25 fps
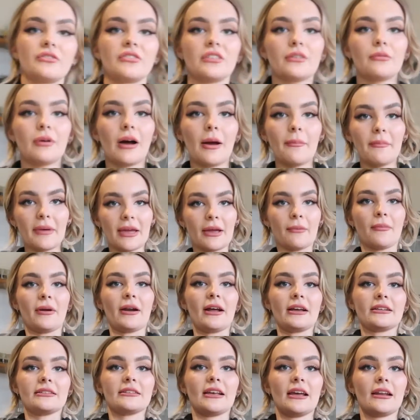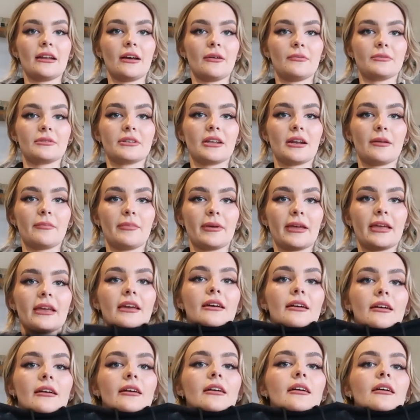see what I mean when I said I was gonna be
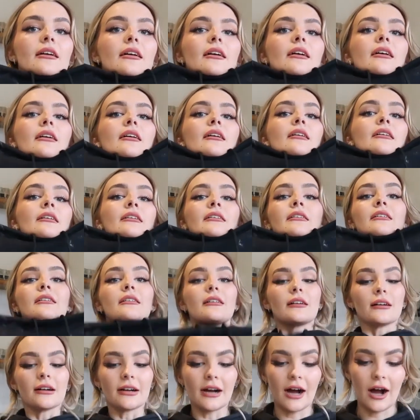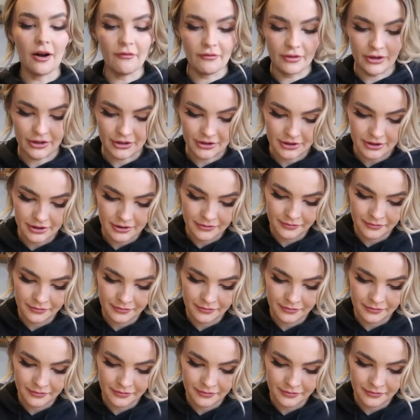covered?